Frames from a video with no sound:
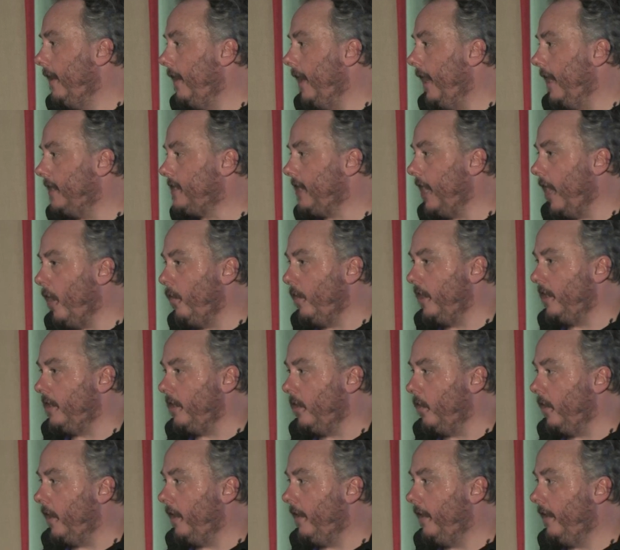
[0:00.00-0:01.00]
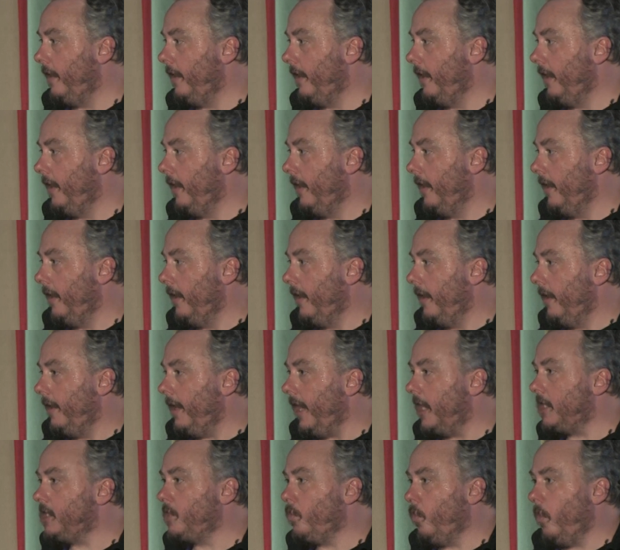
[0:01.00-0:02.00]
That's how we do it.
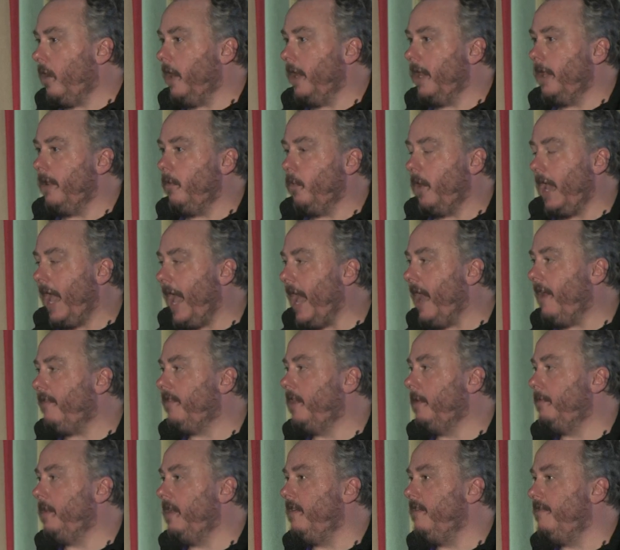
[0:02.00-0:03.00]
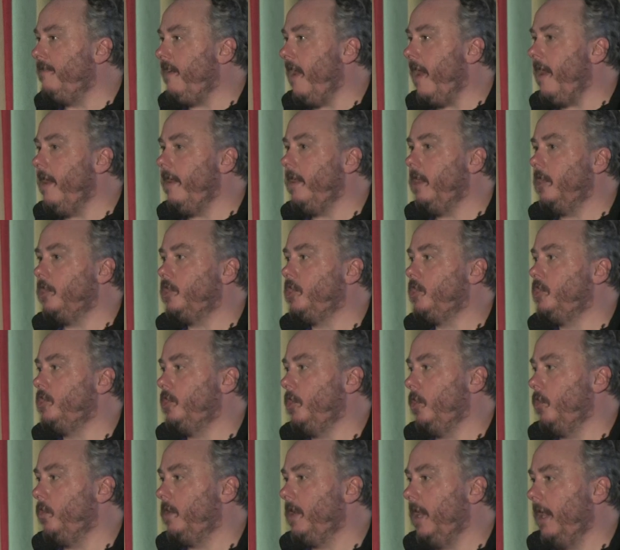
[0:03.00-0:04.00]
That's why we have to be very
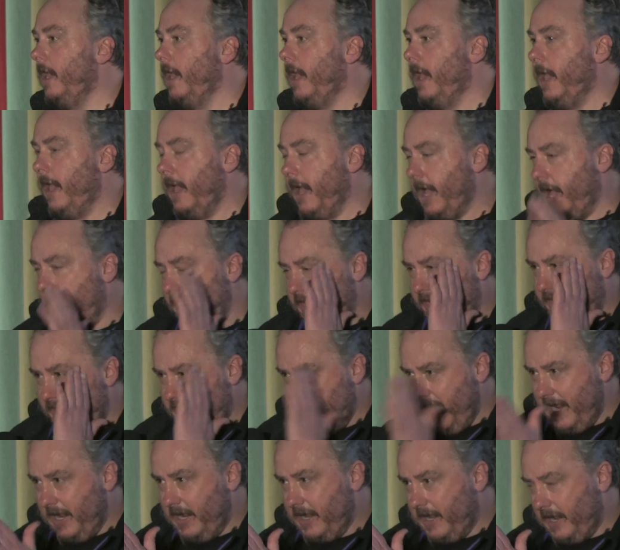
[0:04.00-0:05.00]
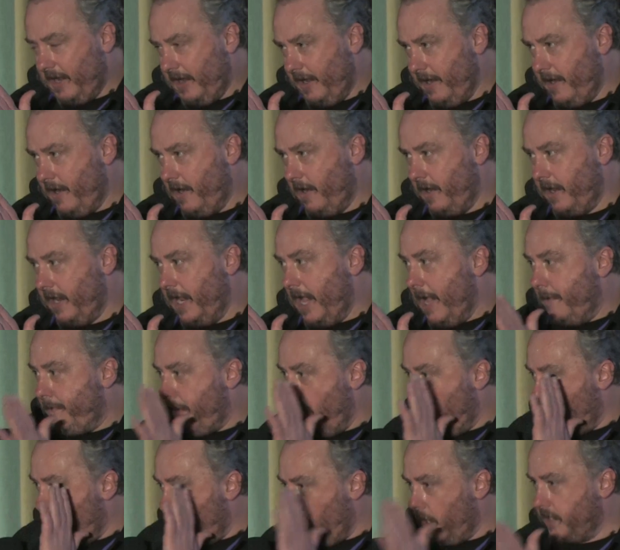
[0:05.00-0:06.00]
astute and think clearly
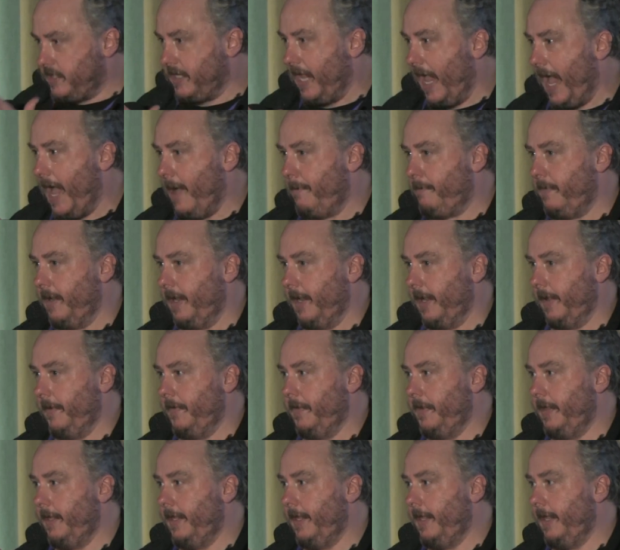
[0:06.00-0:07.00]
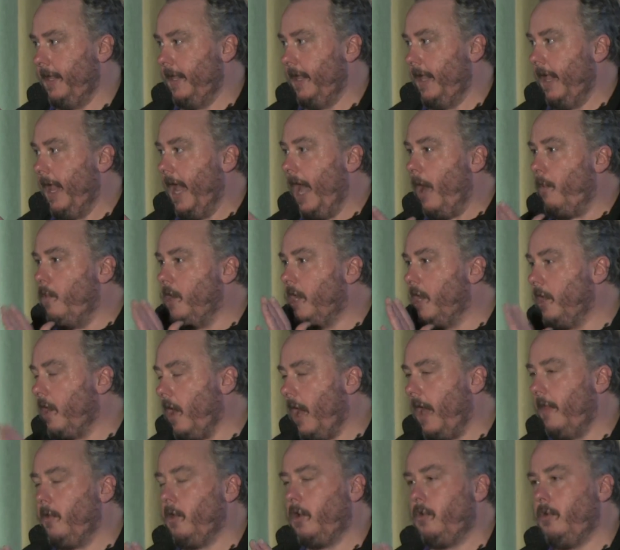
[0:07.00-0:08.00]
about what's happening.
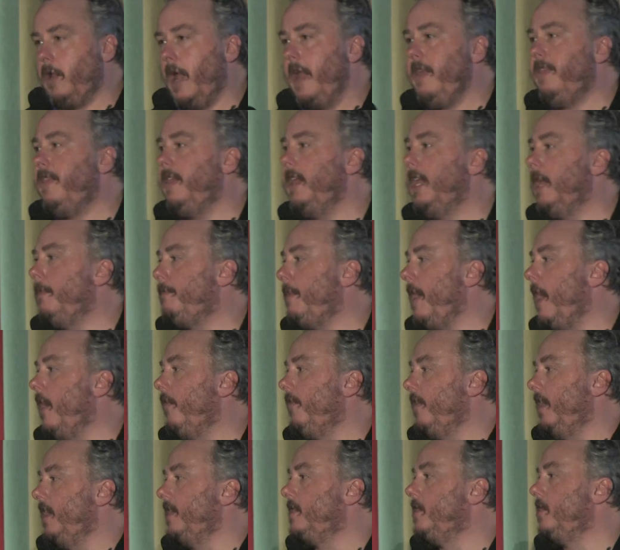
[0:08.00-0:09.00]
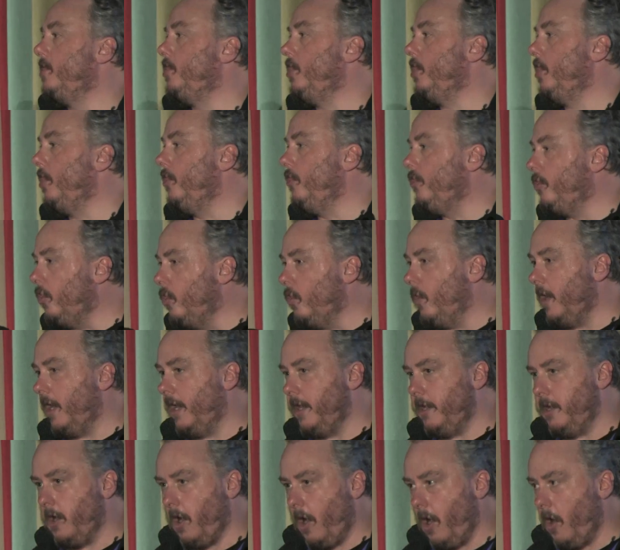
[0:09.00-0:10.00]
And the great thing about this is you can do it
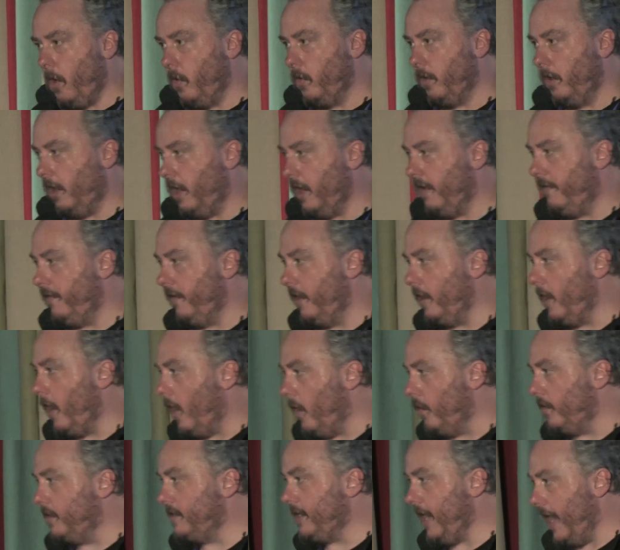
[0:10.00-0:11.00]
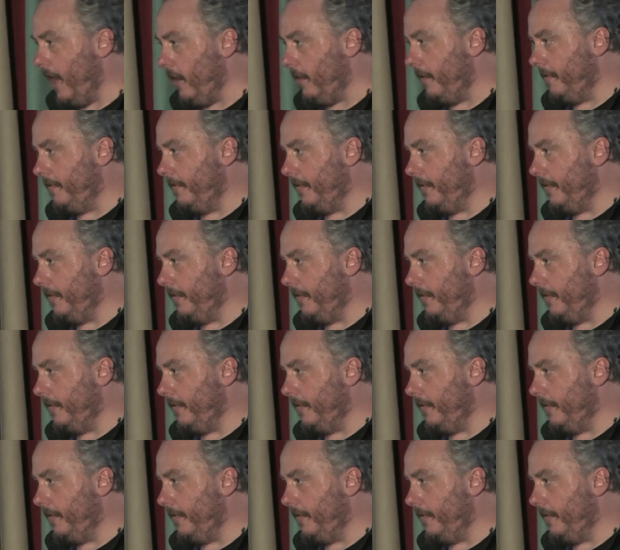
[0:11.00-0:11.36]
in your own life, in your own town.